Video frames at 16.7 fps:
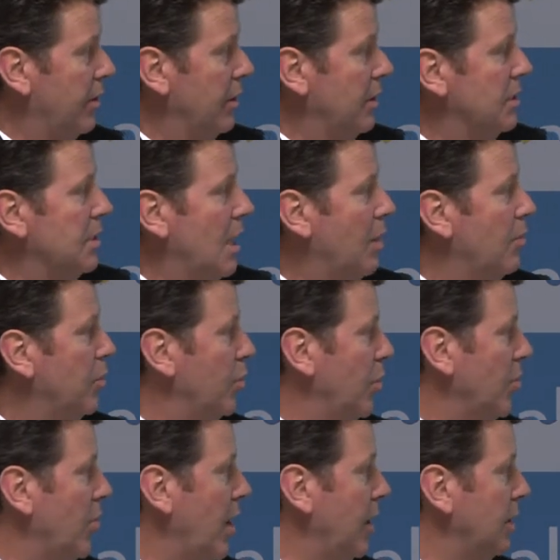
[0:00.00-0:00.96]
an example
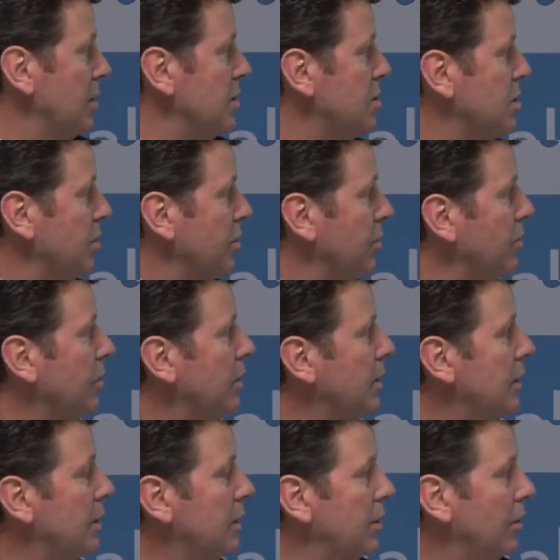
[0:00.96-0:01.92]
we ran into,
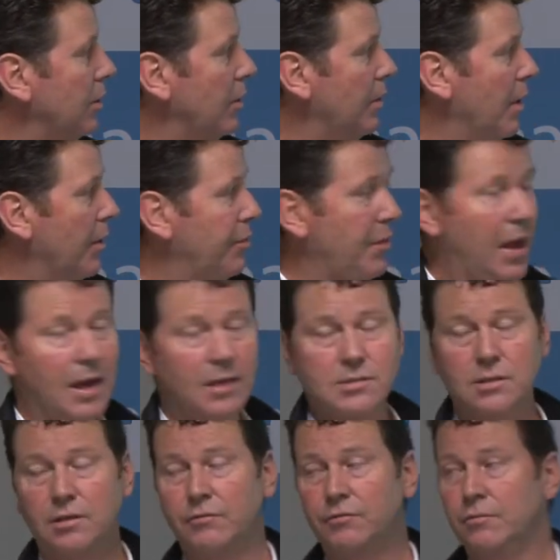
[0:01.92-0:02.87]
you know, a
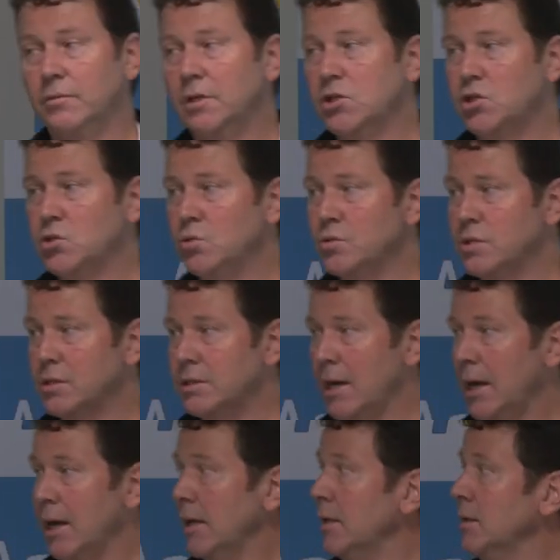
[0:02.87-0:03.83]
thousand of issues a
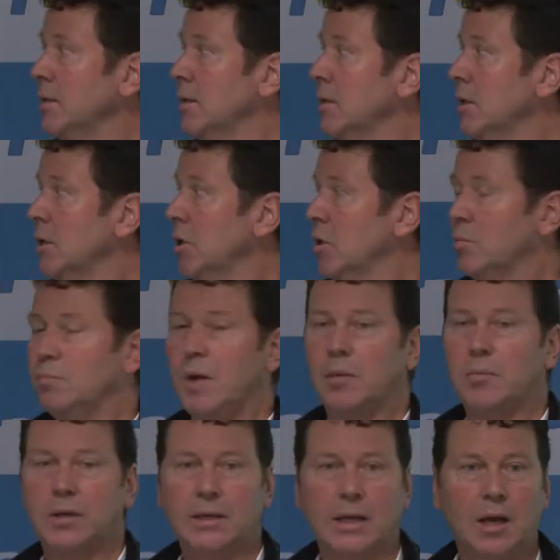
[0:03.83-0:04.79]
day
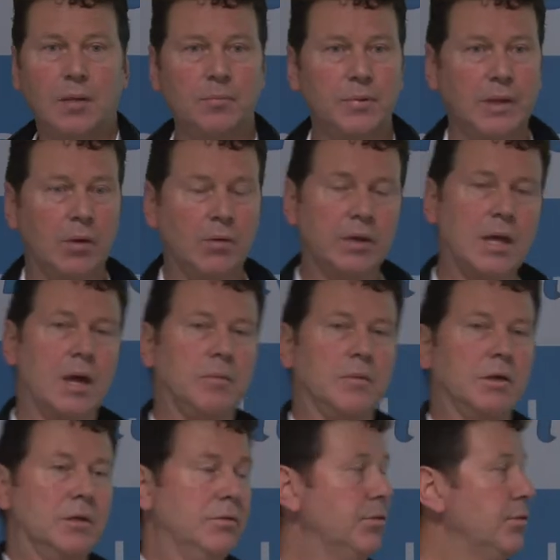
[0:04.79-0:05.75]
bubbling up, but they were
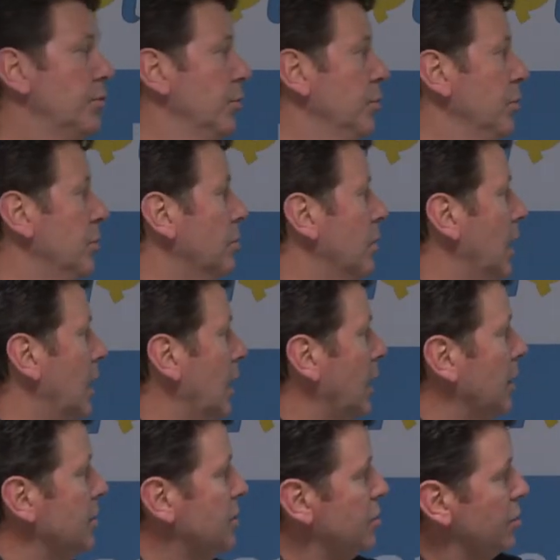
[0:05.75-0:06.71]
coming in through
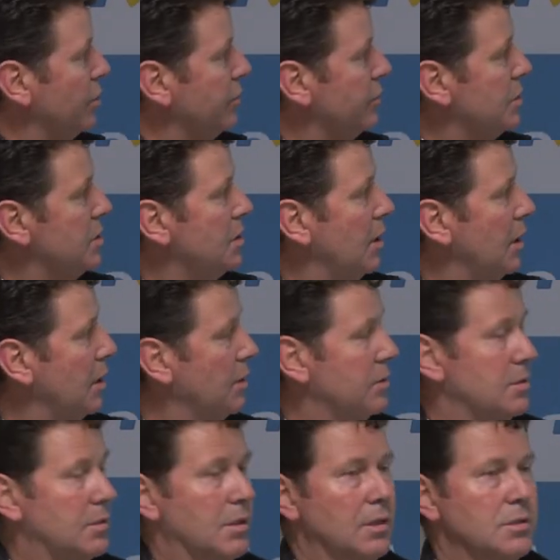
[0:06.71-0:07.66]
uh, a service desk.
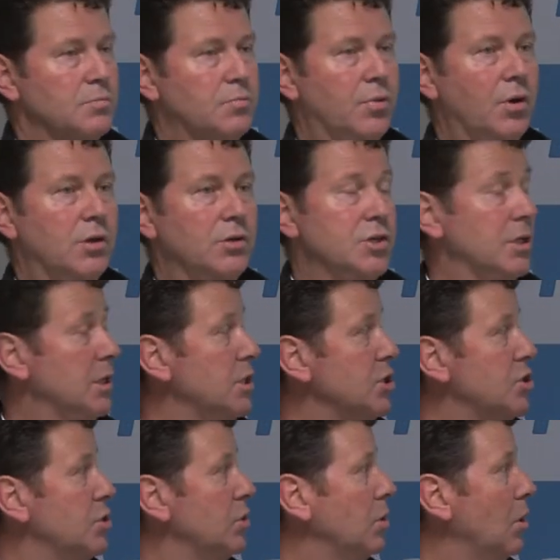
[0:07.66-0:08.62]
So there's project
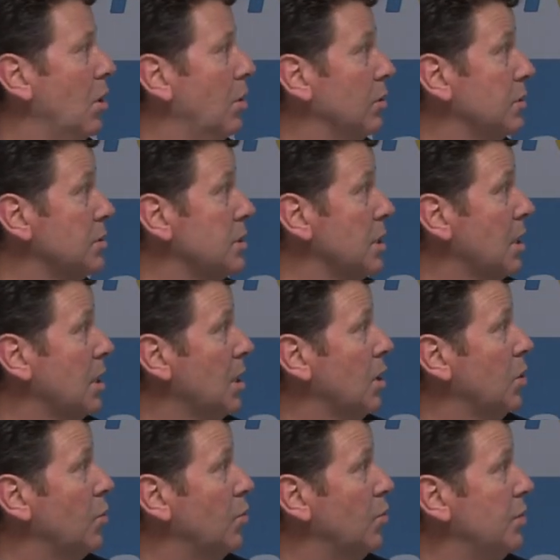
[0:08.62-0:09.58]
issue logs,
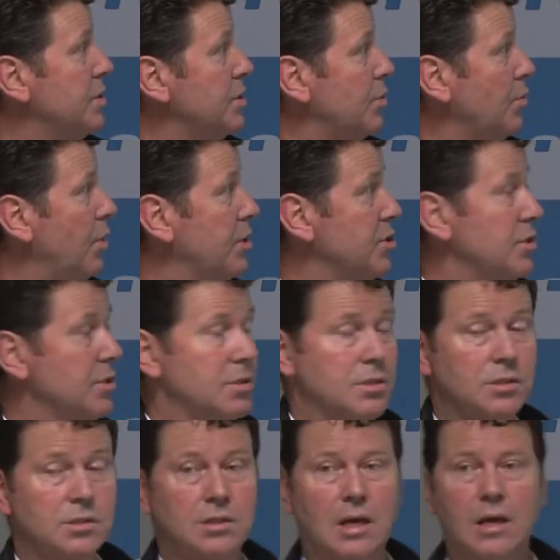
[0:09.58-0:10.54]
risk
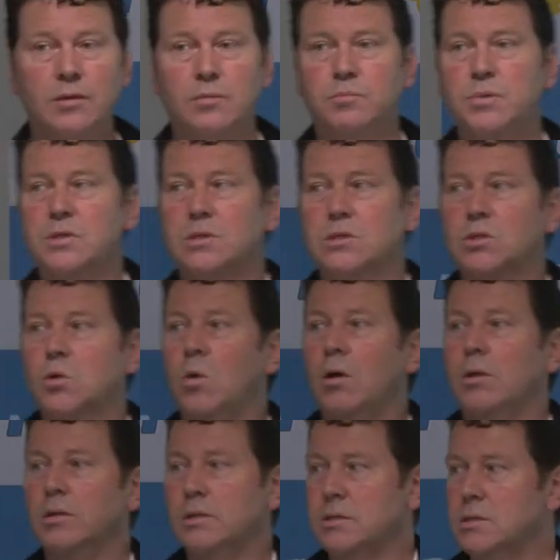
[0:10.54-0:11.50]
registers and other business
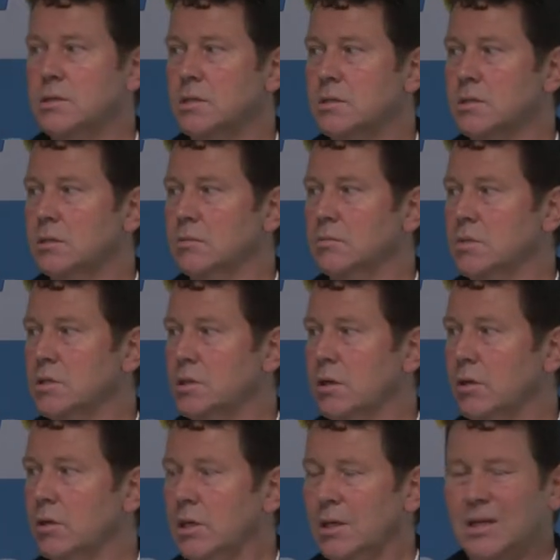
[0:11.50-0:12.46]
quality systems.
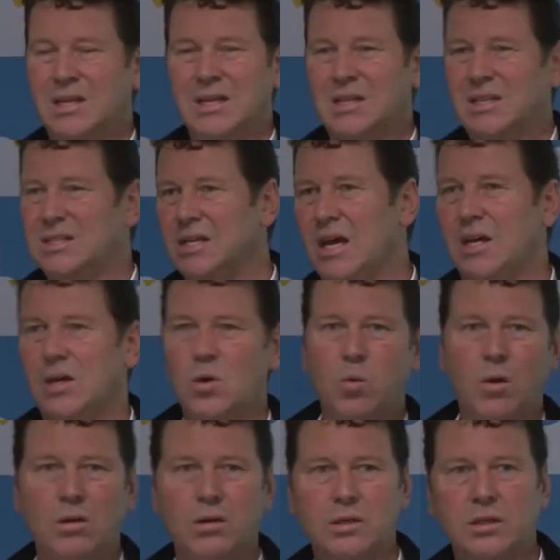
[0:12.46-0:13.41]
So data
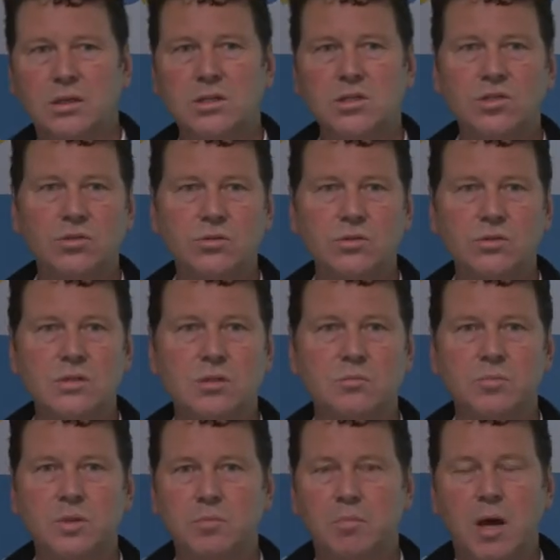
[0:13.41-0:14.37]
quality issues
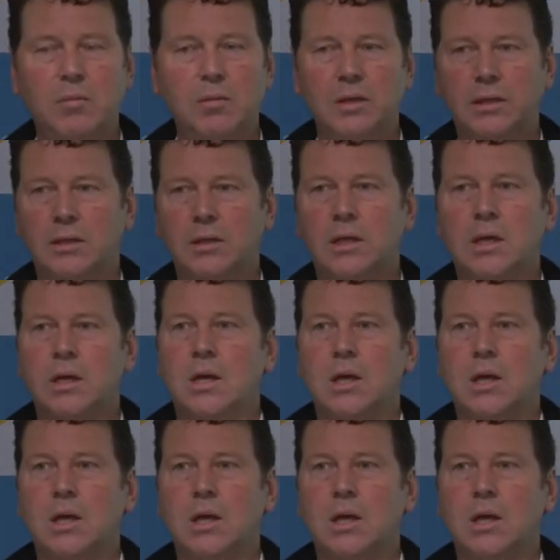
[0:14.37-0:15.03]
can be bubbling